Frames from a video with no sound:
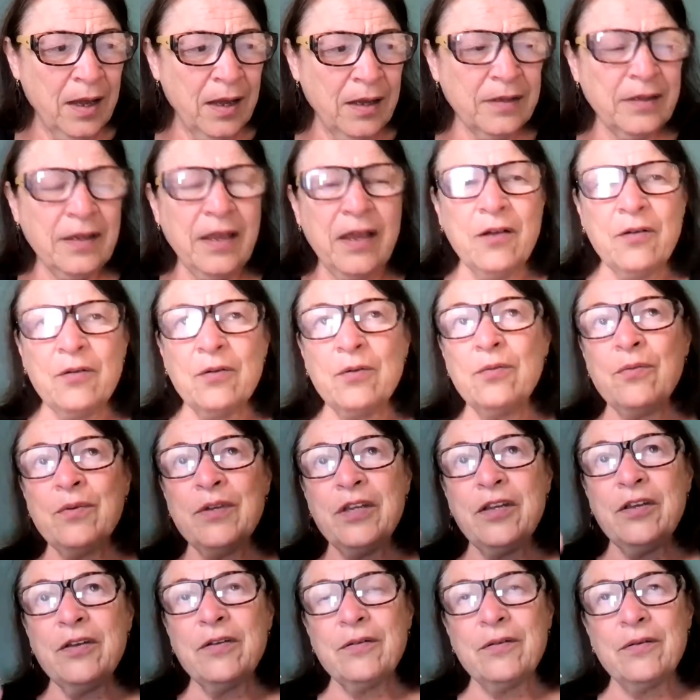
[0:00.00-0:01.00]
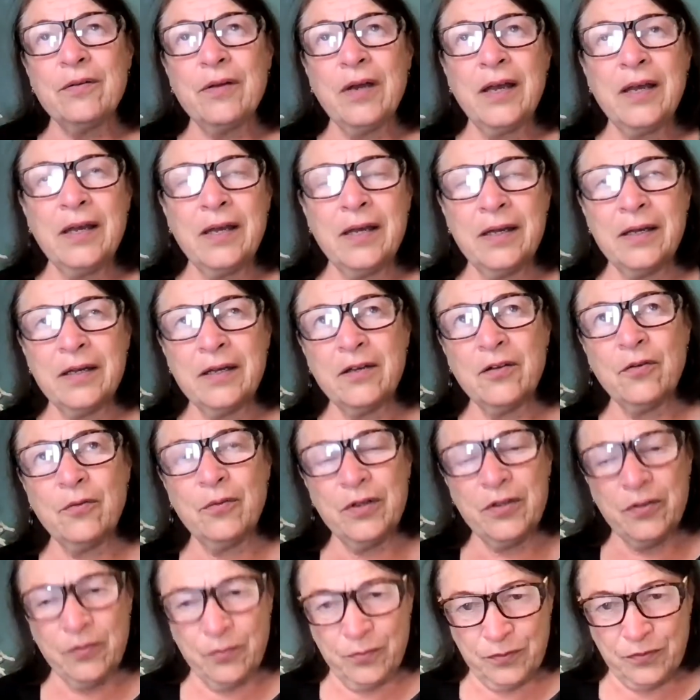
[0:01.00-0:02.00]
Now, when you
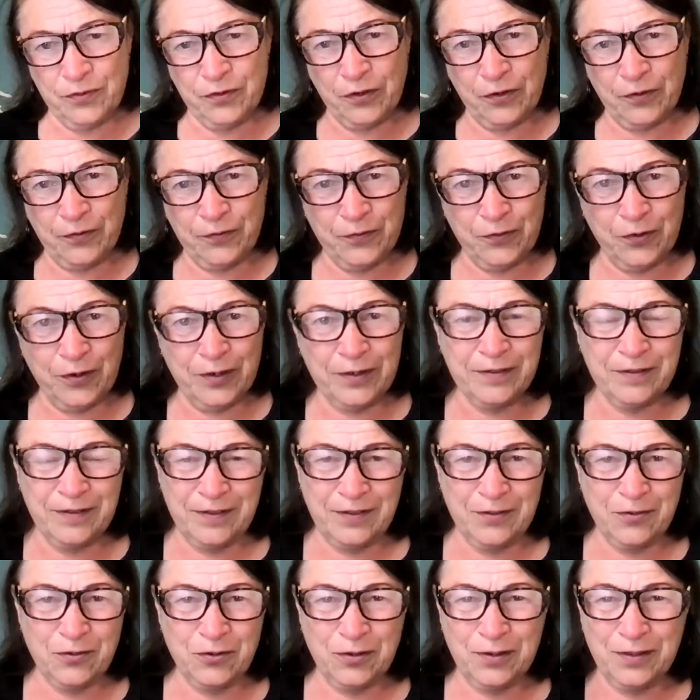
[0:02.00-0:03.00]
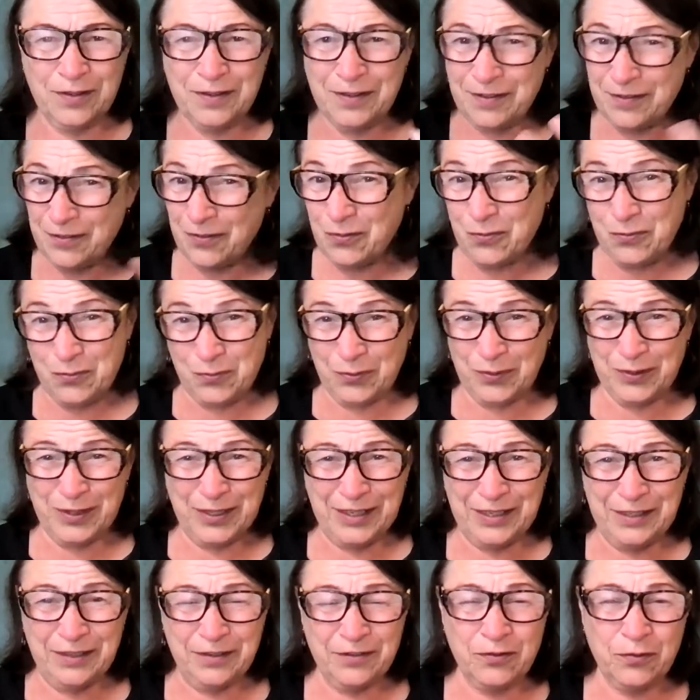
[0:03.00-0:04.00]
going through a tough transition, this is
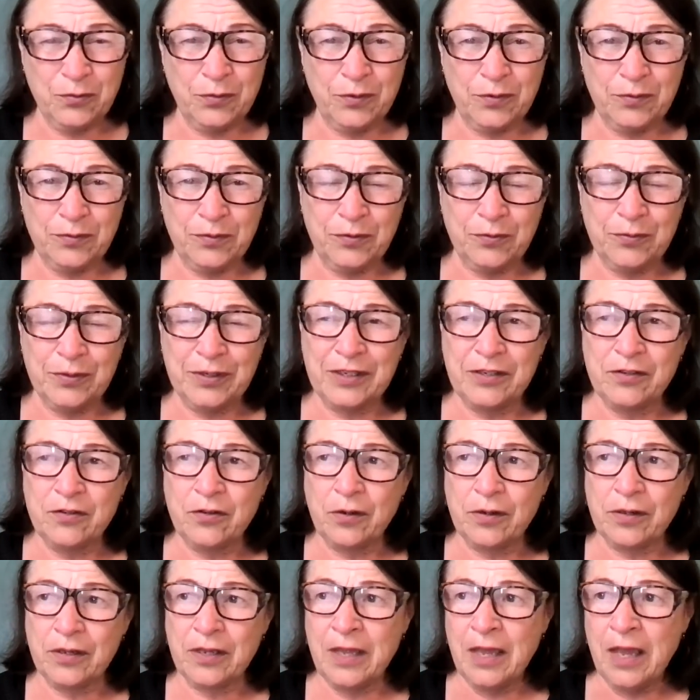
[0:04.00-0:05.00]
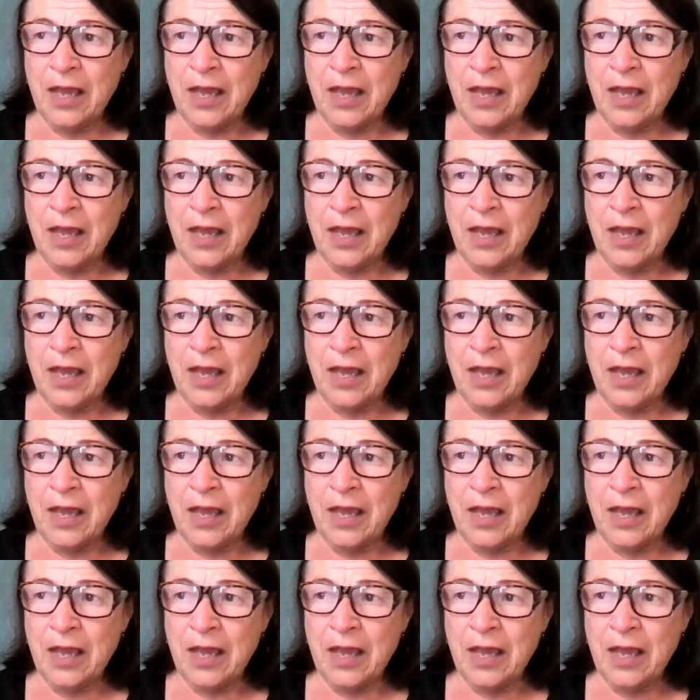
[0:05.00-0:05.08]
related to what we were already talking.